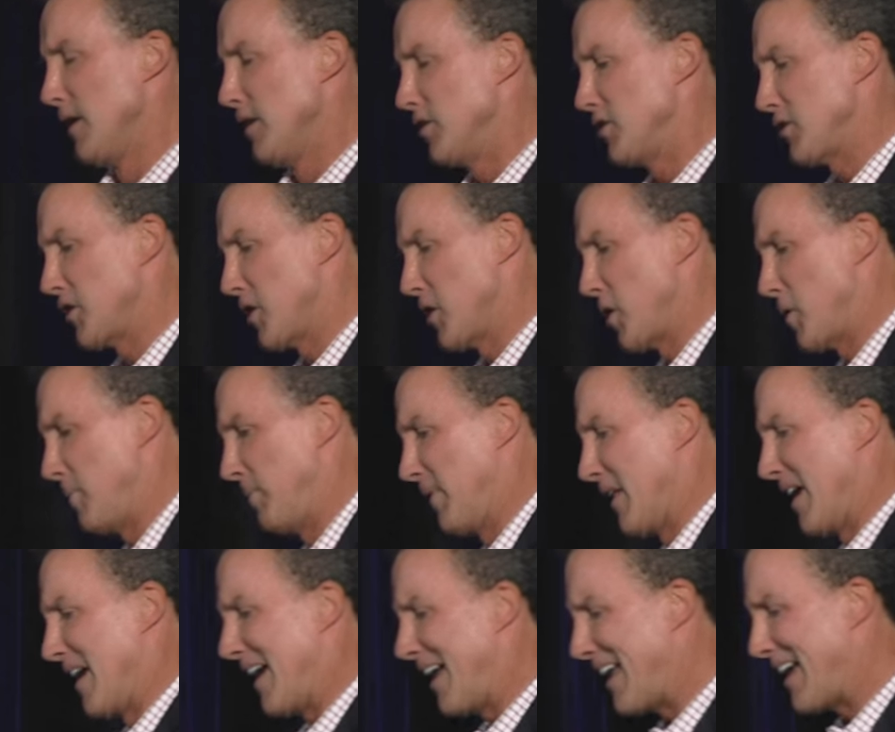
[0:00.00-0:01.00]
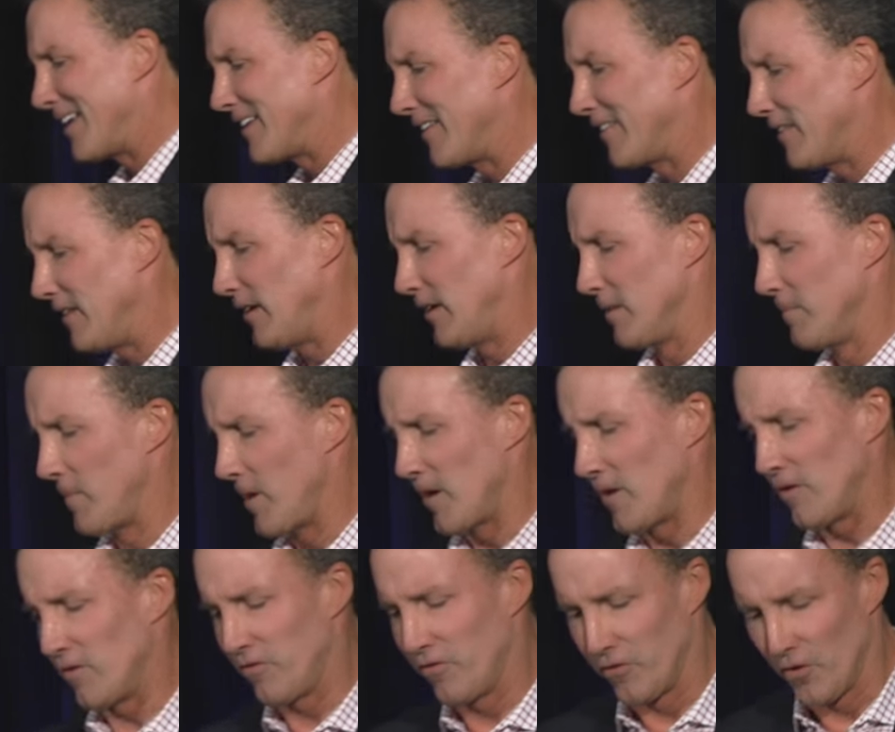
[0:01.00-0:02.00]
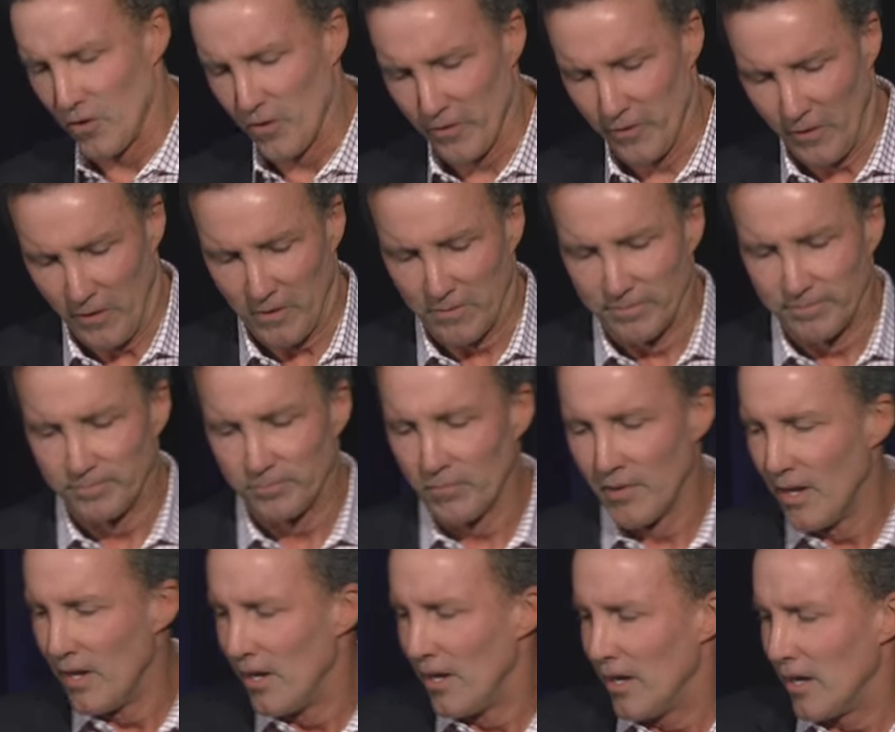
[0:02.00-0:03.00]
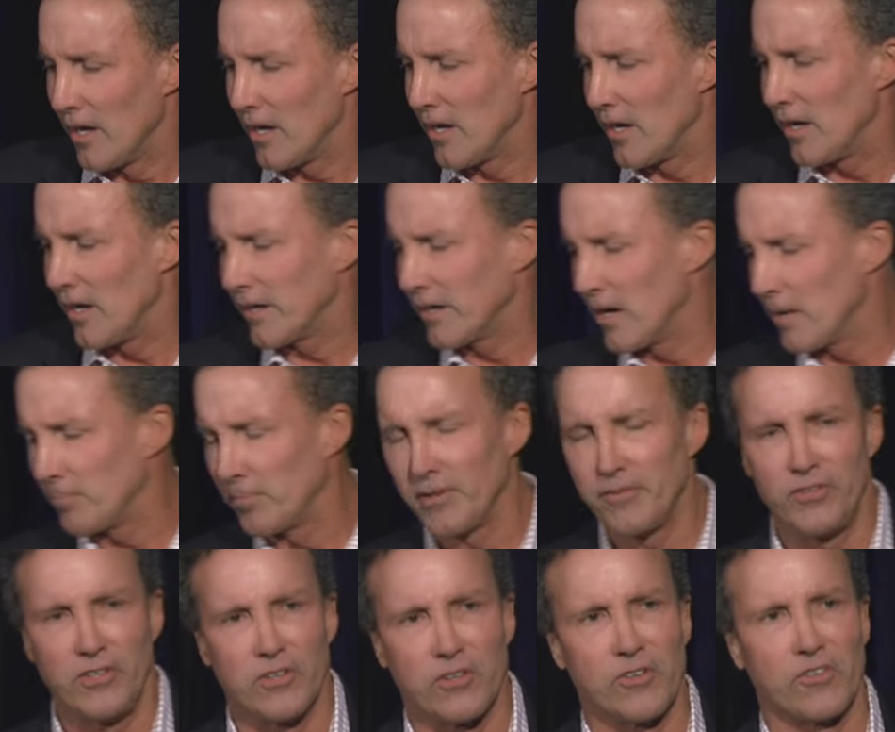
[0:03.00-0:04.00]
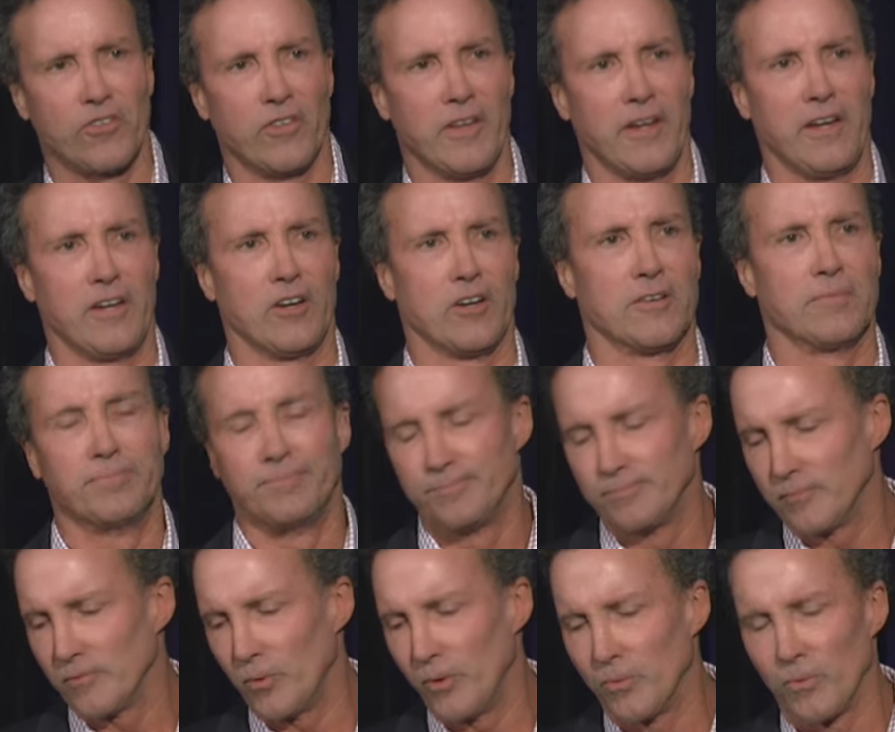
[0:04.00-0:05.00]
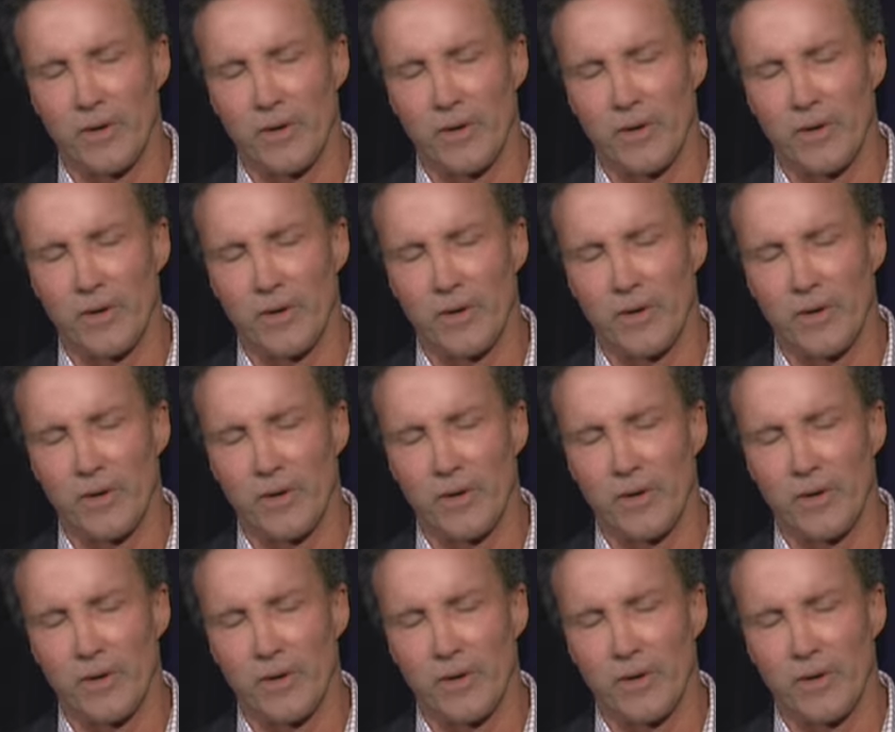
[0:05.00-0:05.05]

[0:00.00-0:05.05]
So I had to think about it further. A couple of years later, we